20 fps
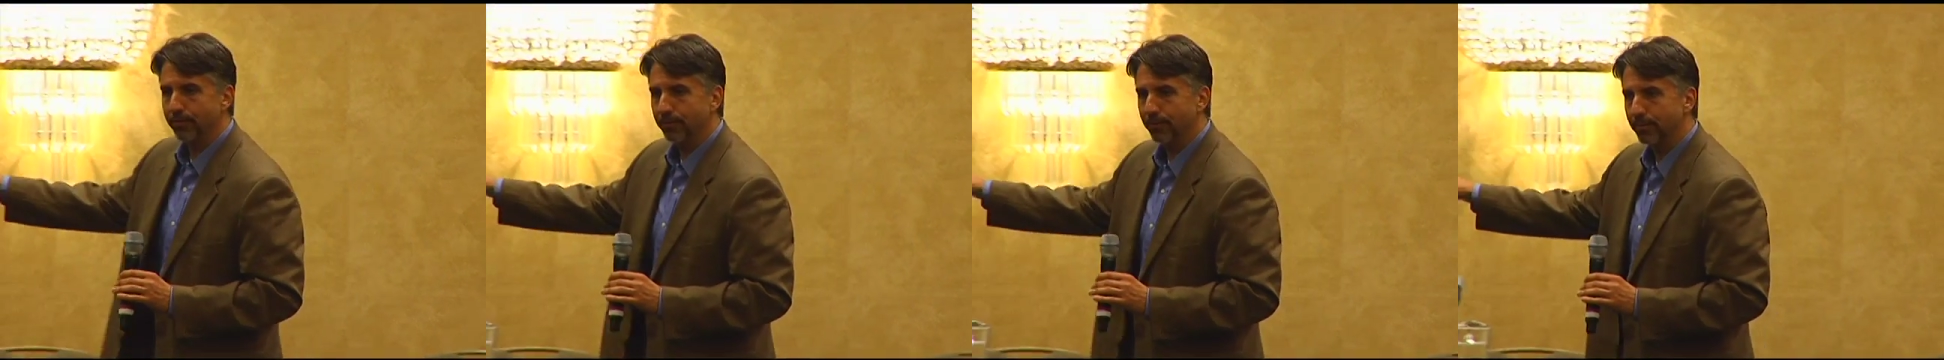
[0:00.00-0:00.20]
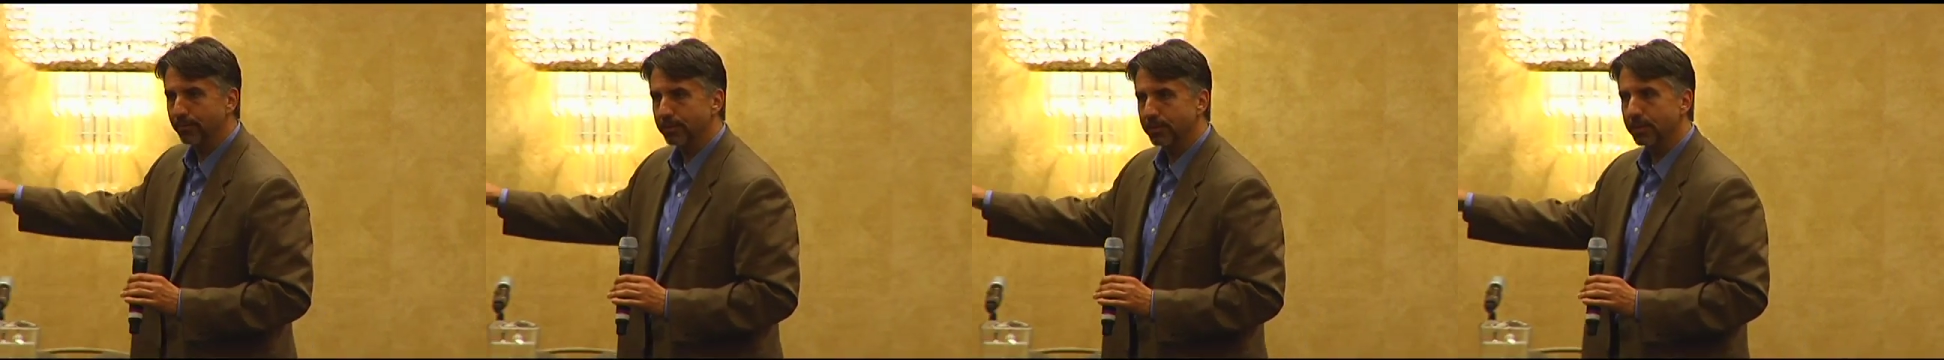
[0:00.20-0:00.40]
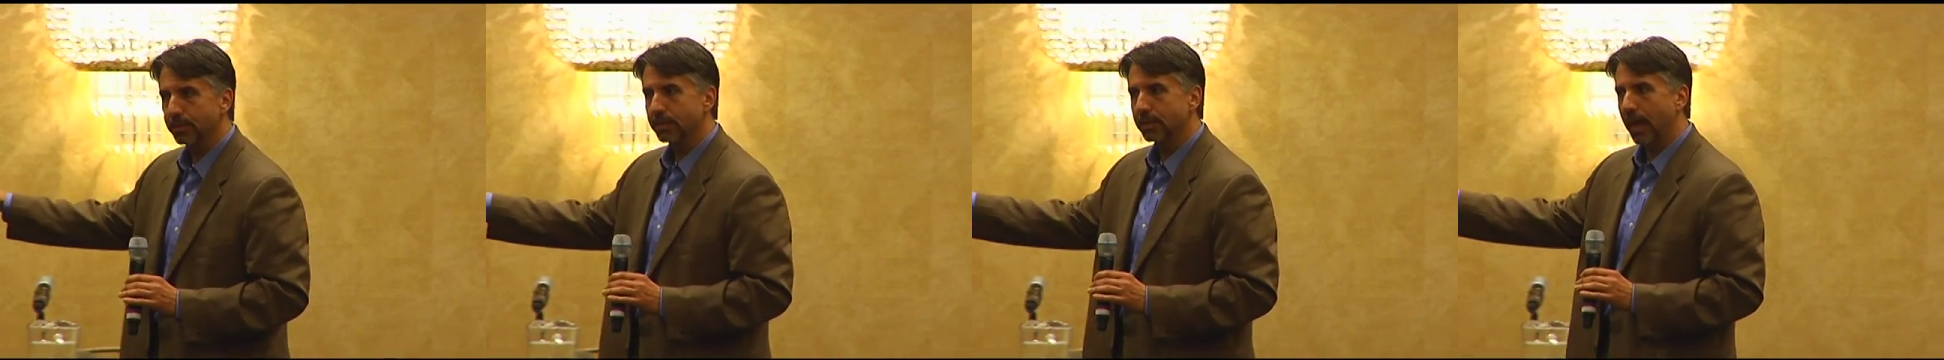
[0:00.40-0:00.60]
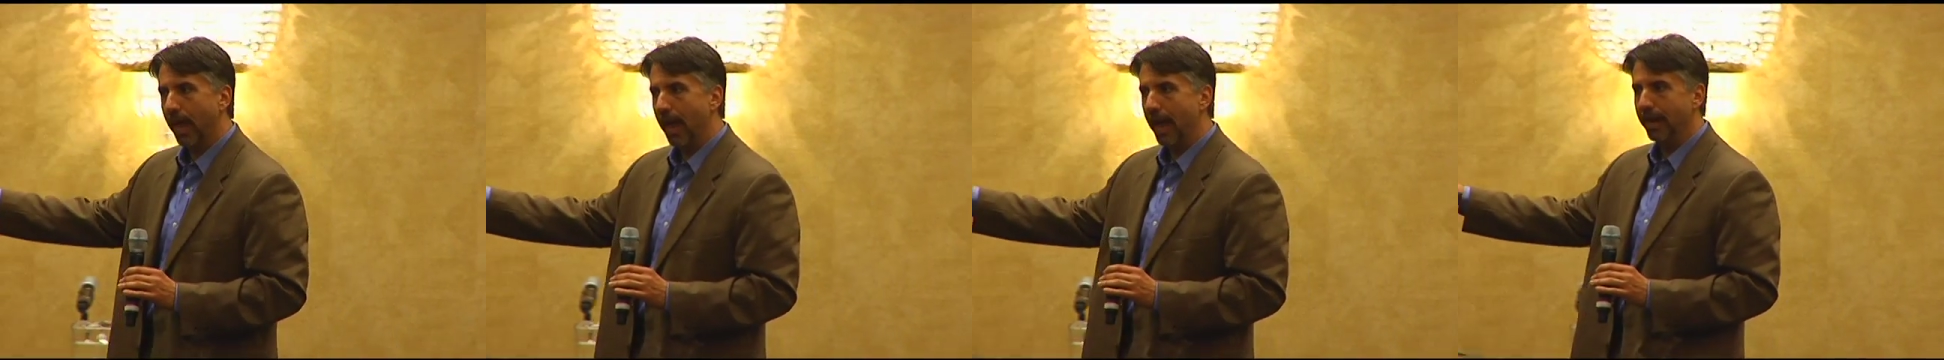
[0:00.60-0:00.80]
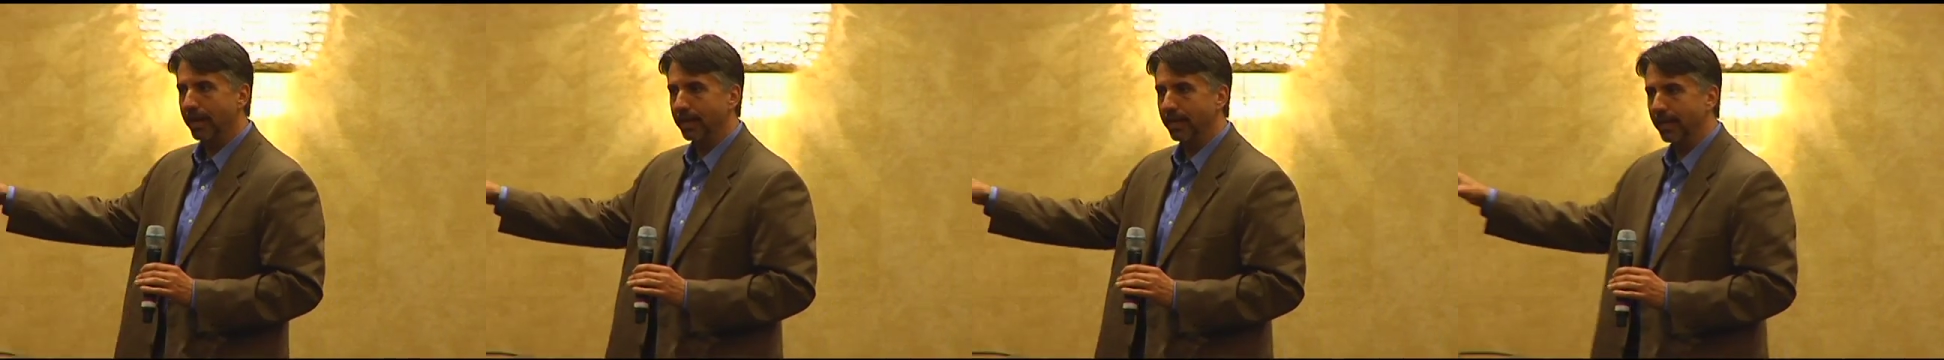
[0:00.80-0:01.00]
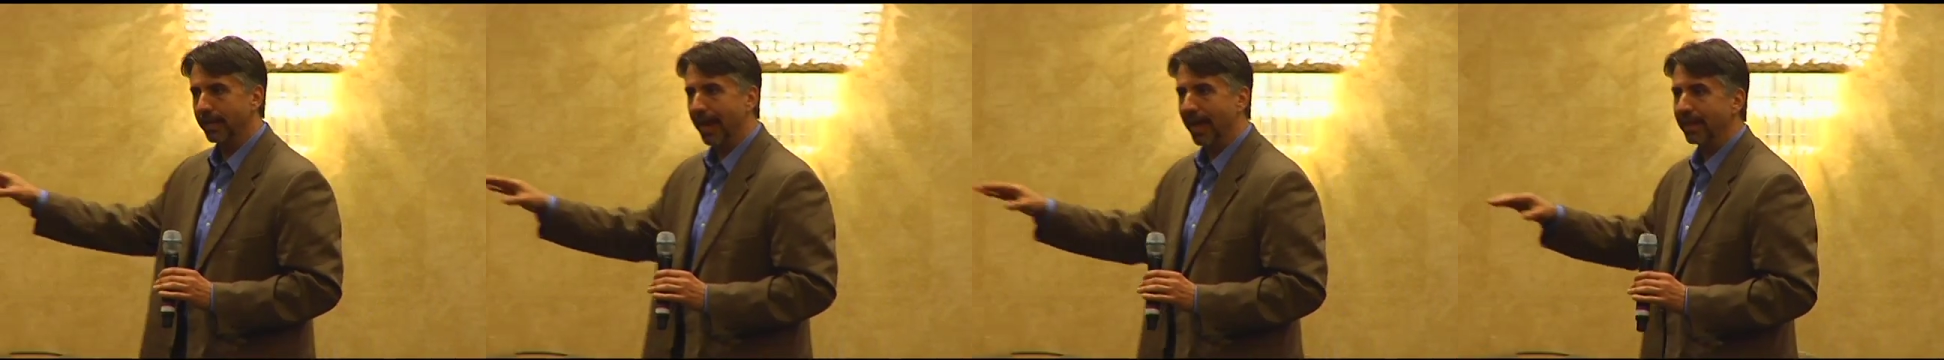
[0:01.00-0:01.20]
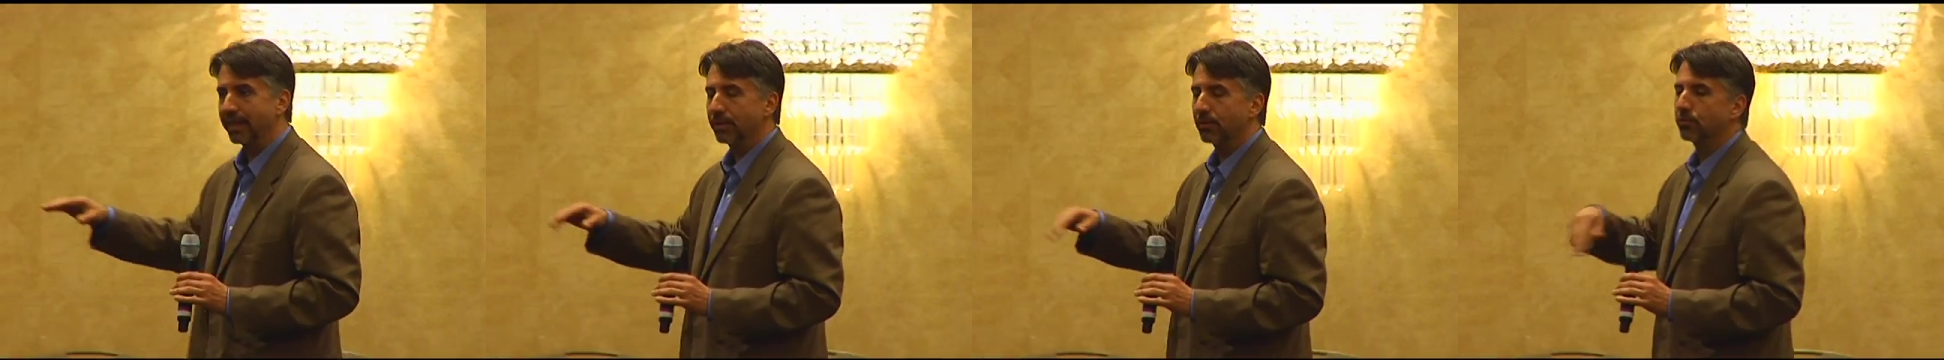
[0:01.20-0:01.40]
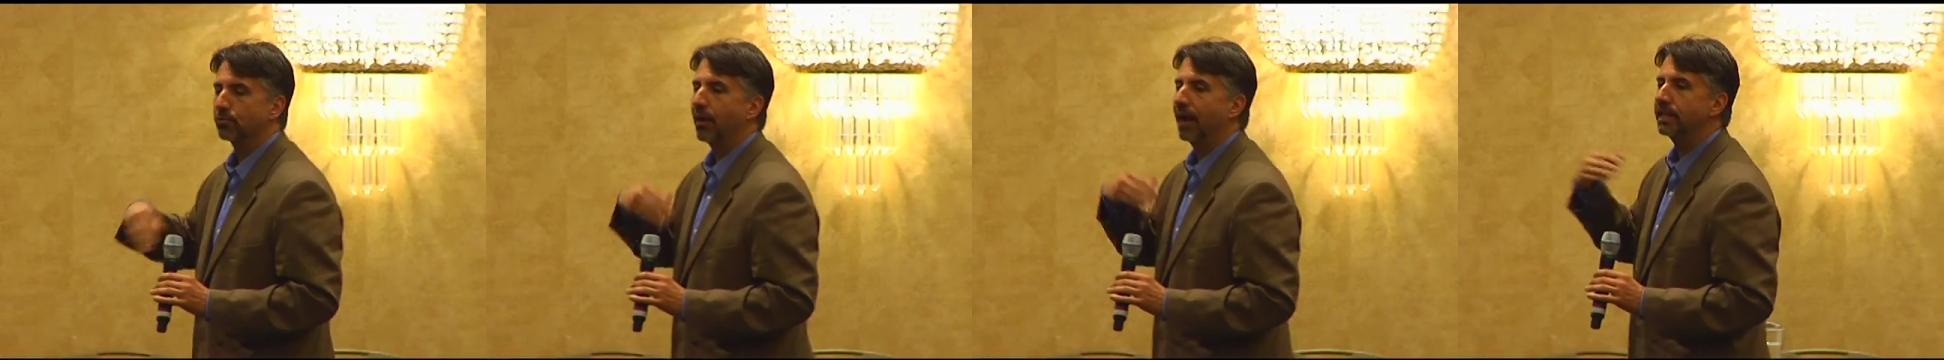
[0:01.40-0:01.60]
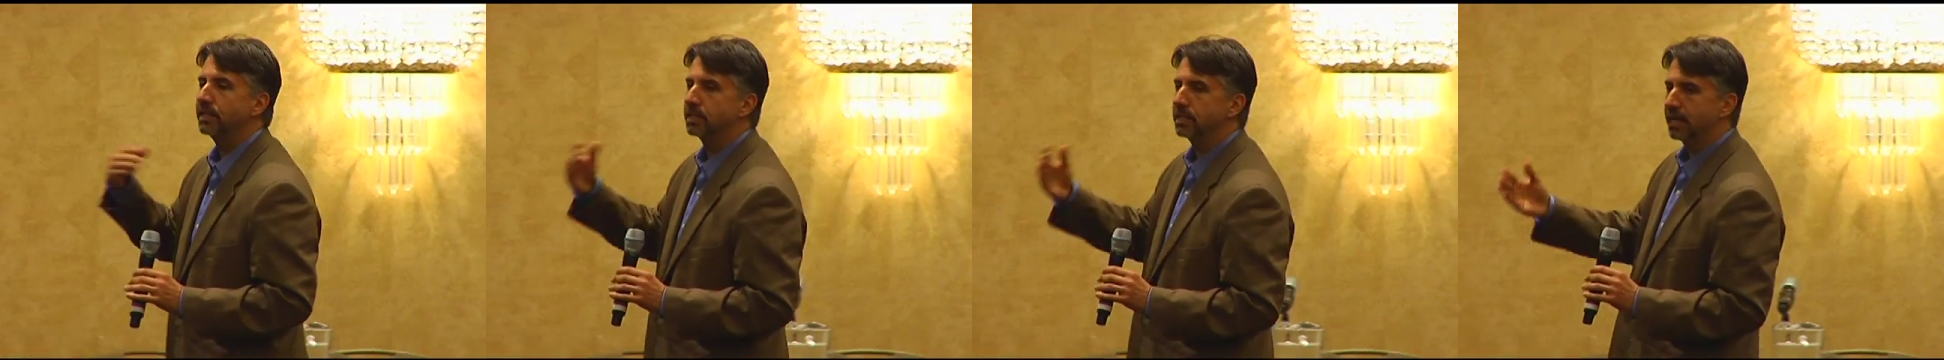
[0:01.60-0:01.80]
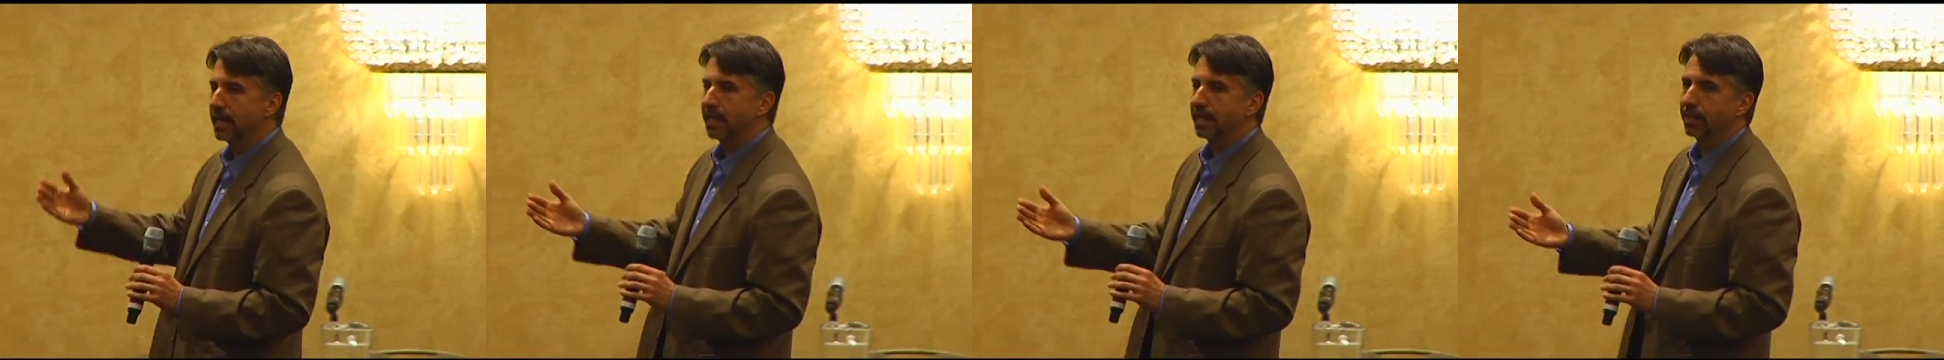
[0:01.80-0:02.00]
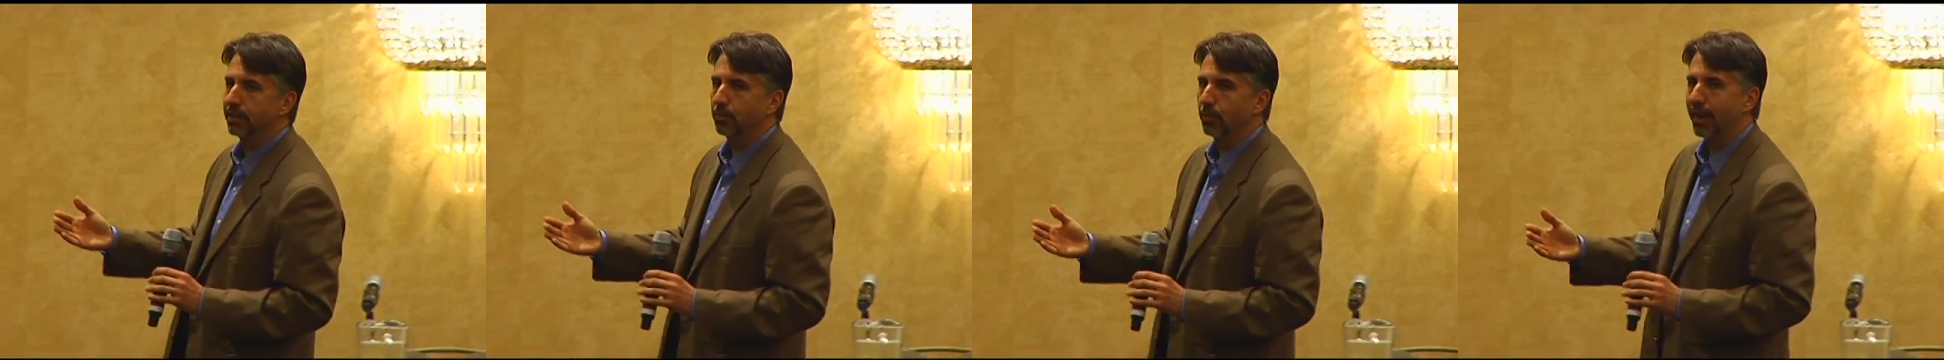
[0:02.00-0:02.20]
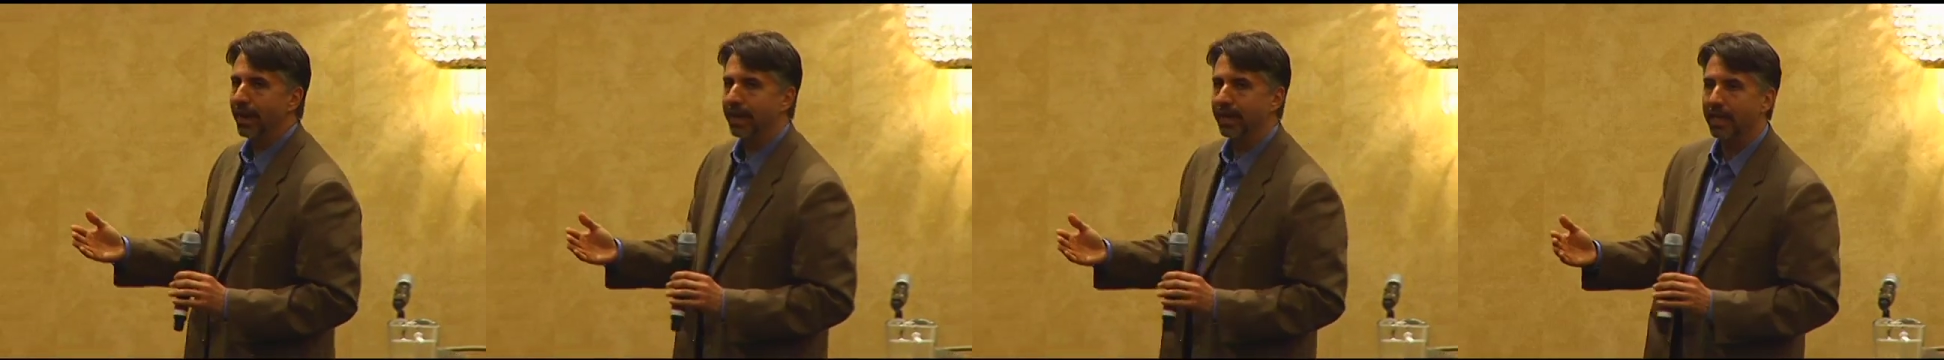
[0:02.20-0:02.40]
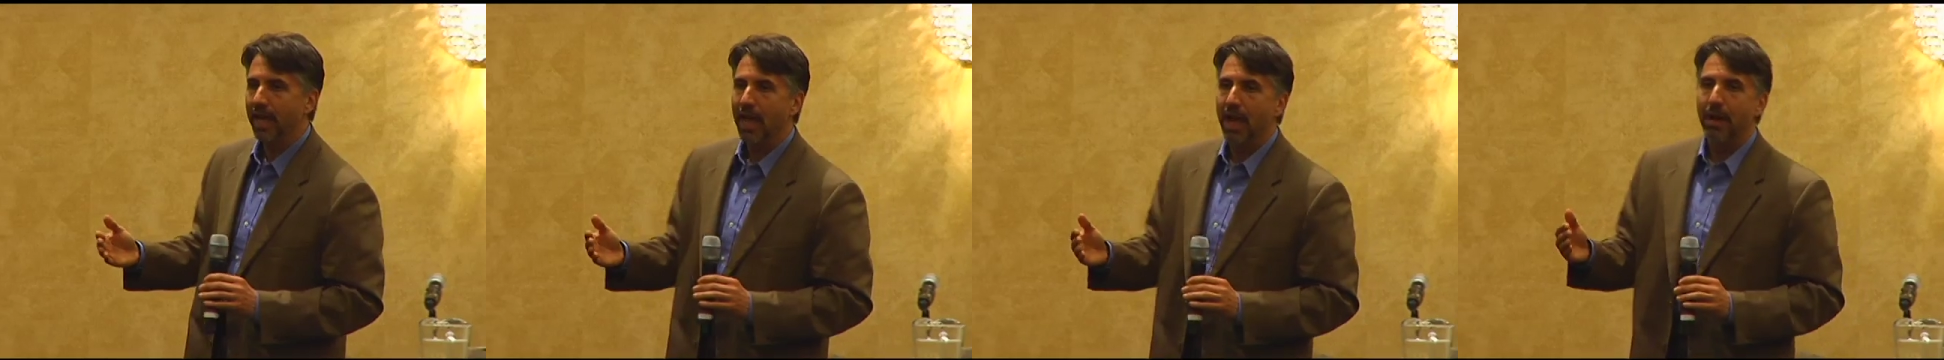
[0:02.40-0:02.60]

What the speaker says: from society and had their rights taken away